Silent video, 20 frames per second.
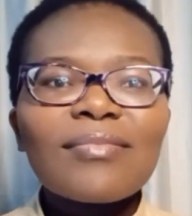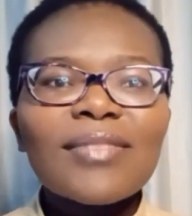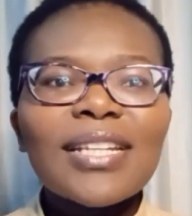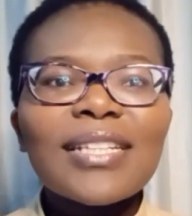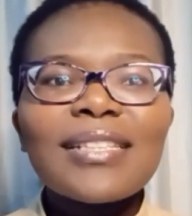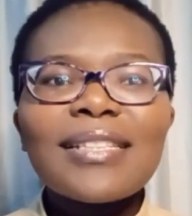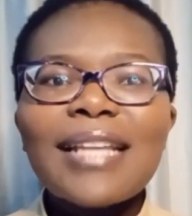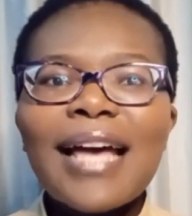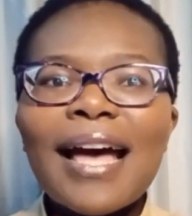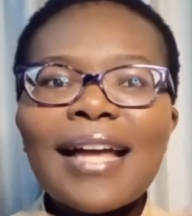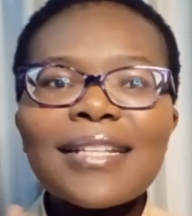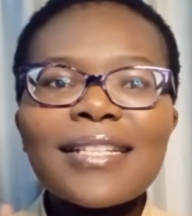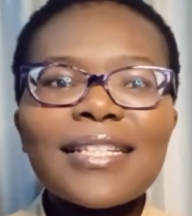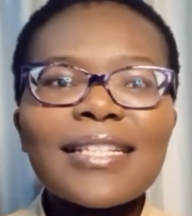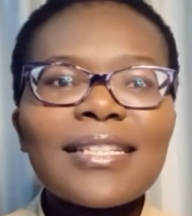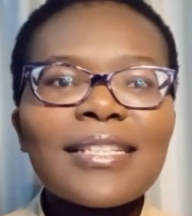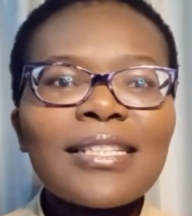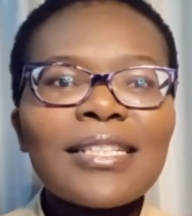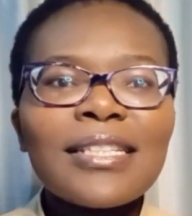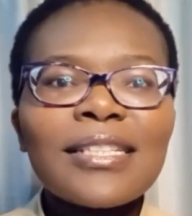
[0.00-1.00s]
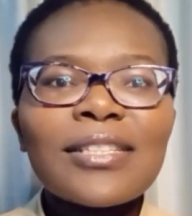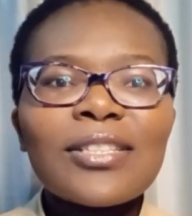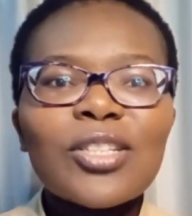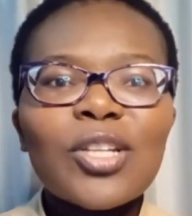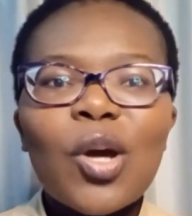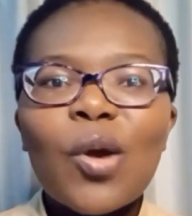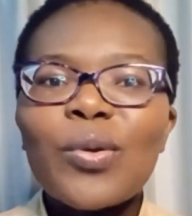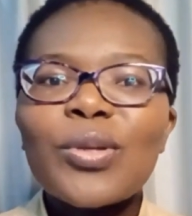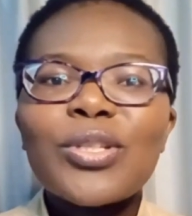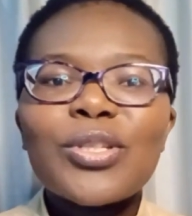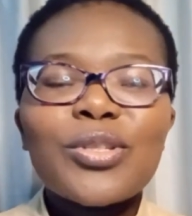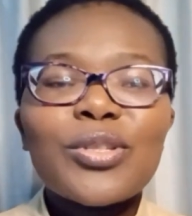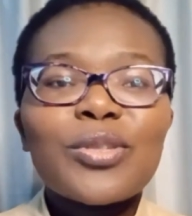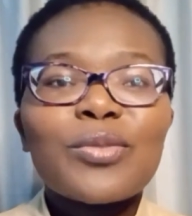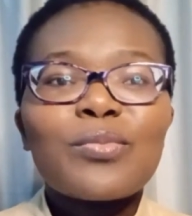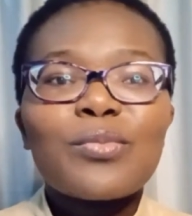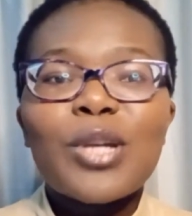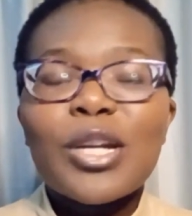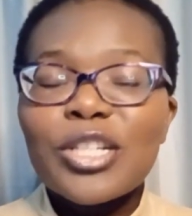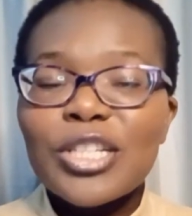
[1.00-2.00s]
that is going
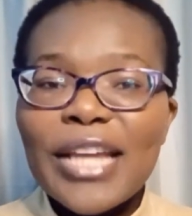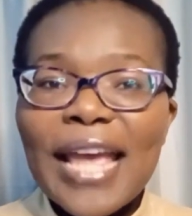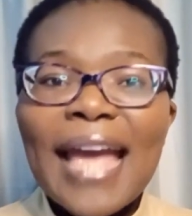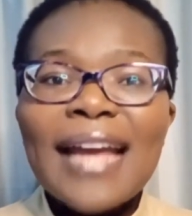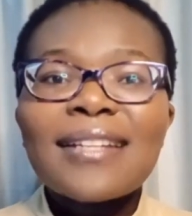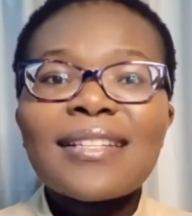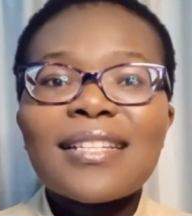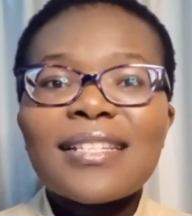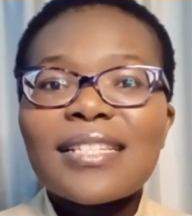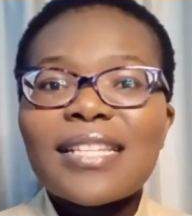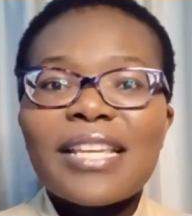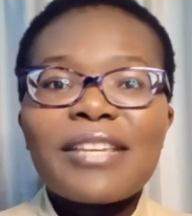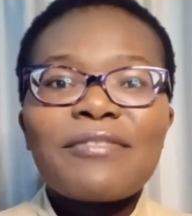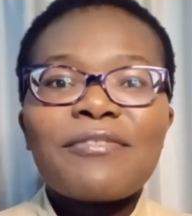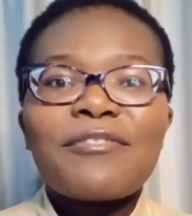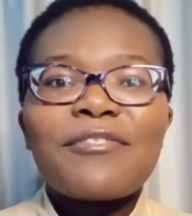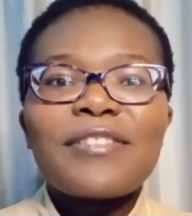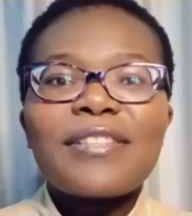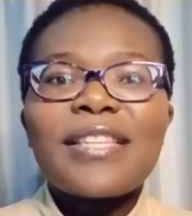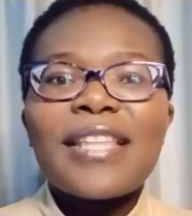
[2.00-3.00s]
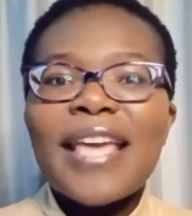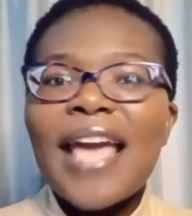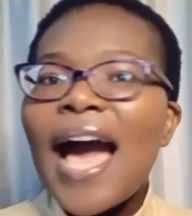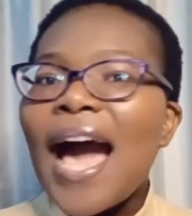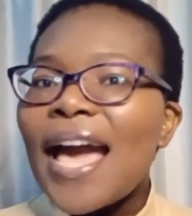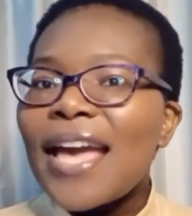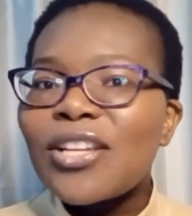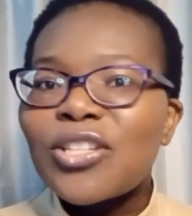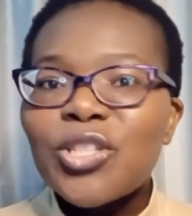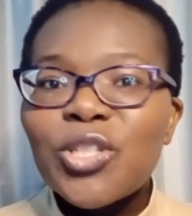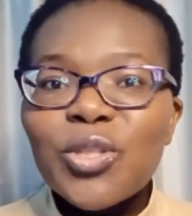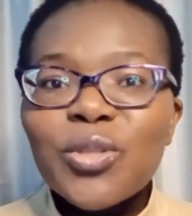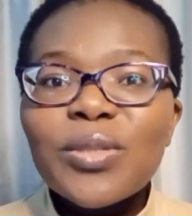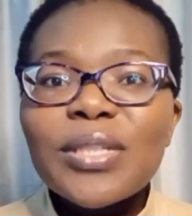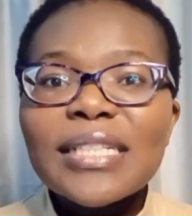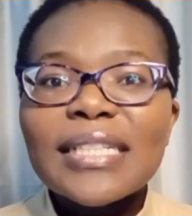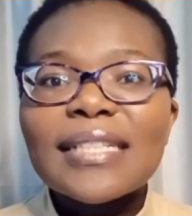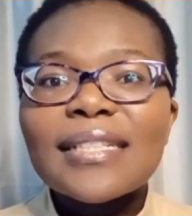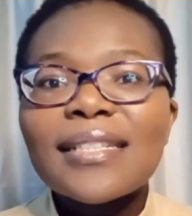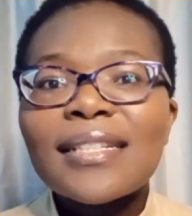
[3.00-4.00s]
to act as if they are a
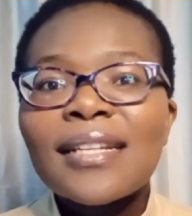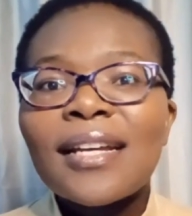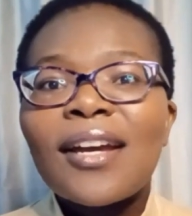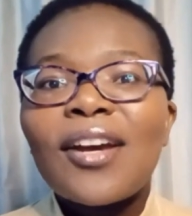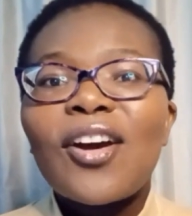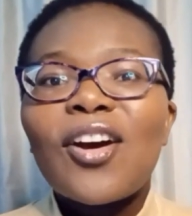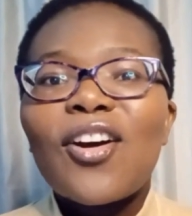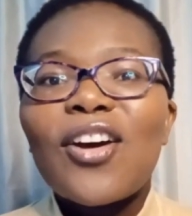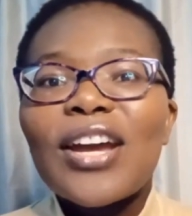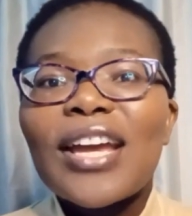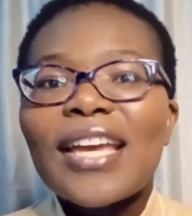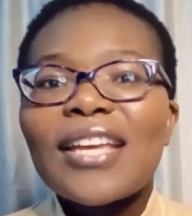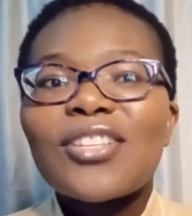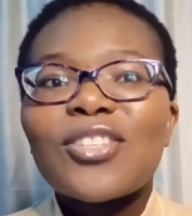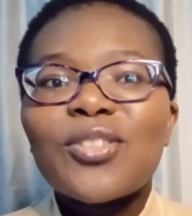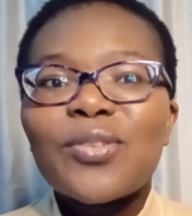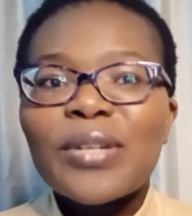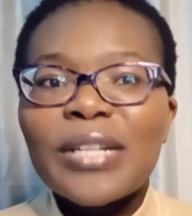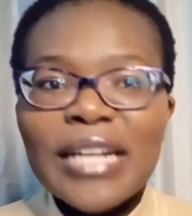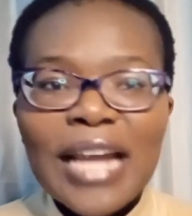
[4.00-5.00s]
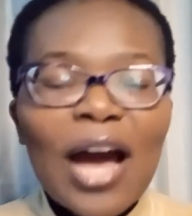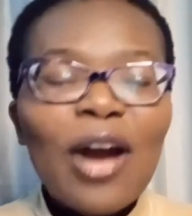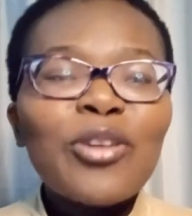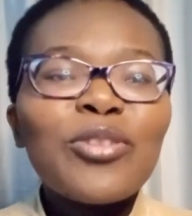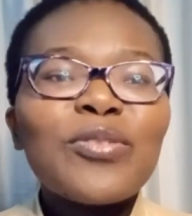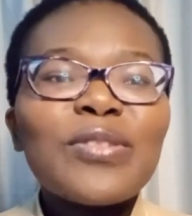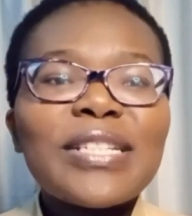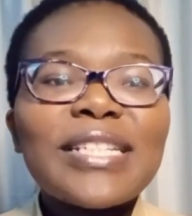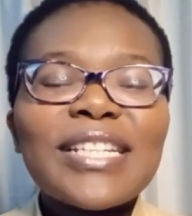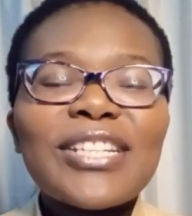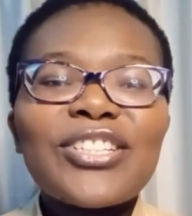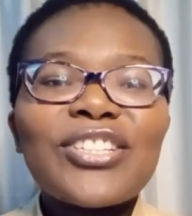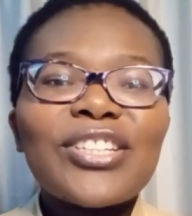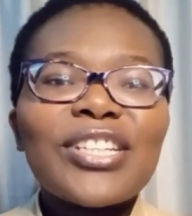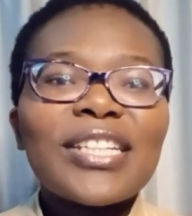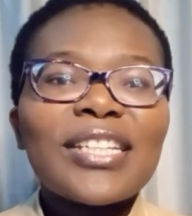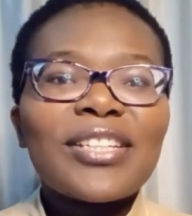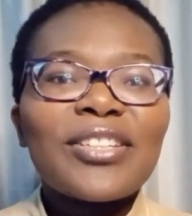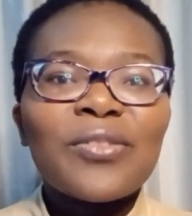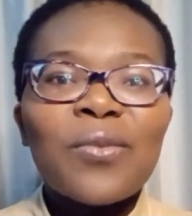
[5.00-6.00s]
student. Okay, so now you're
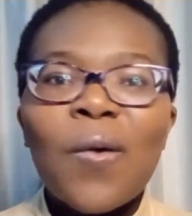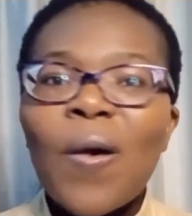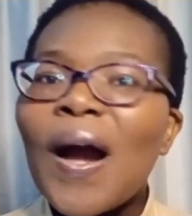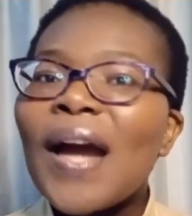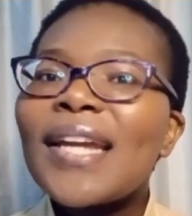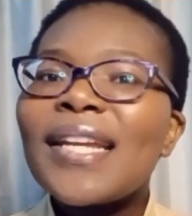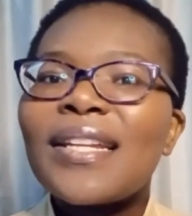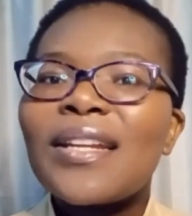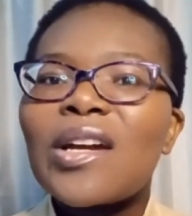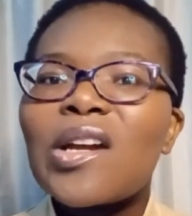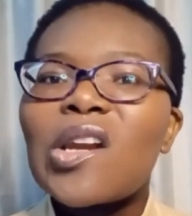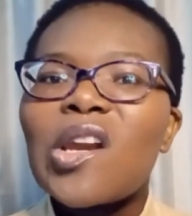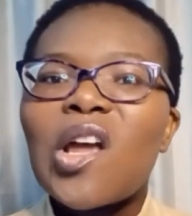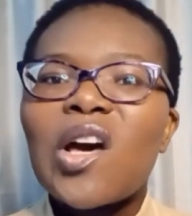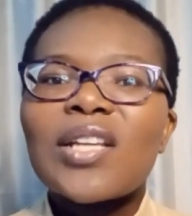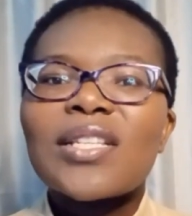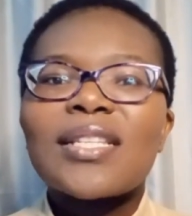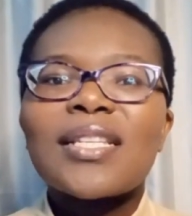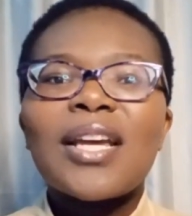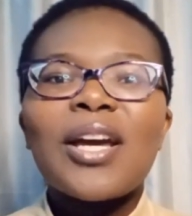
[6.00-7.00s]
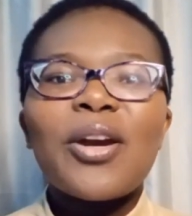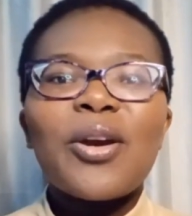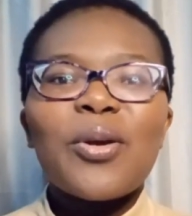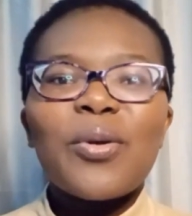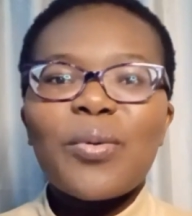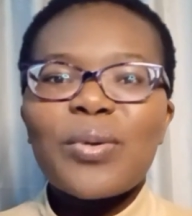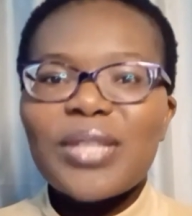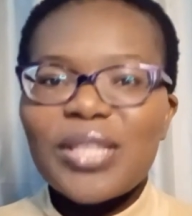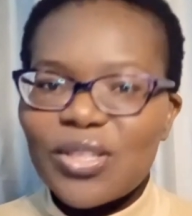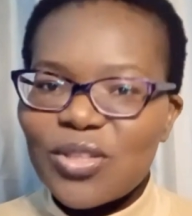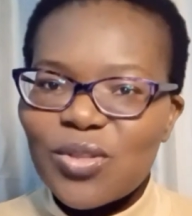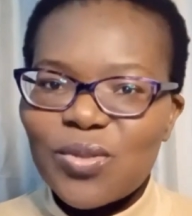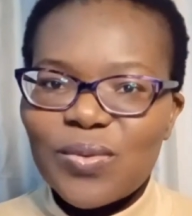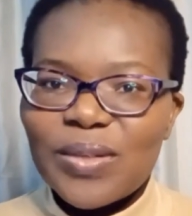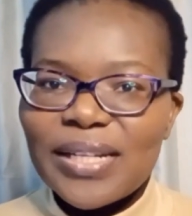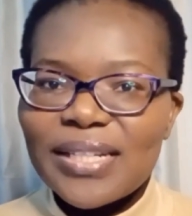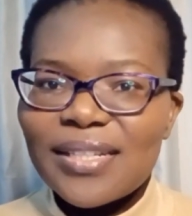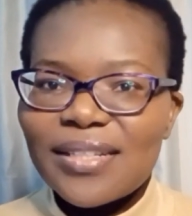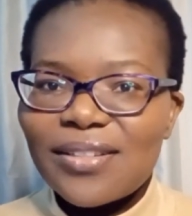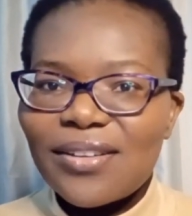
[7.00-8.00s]
teaching, you are in a class with a
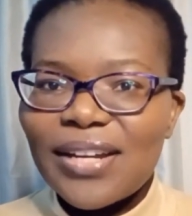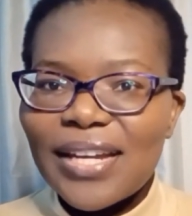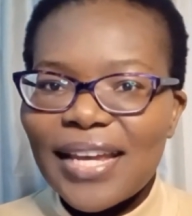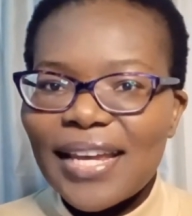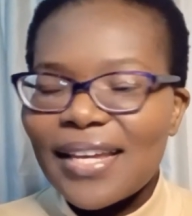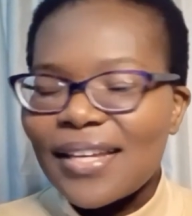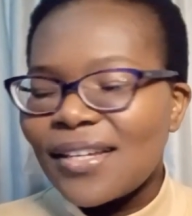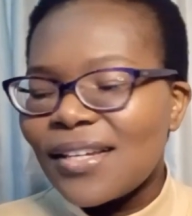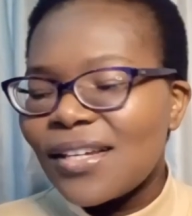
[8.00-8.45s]
student. Okay,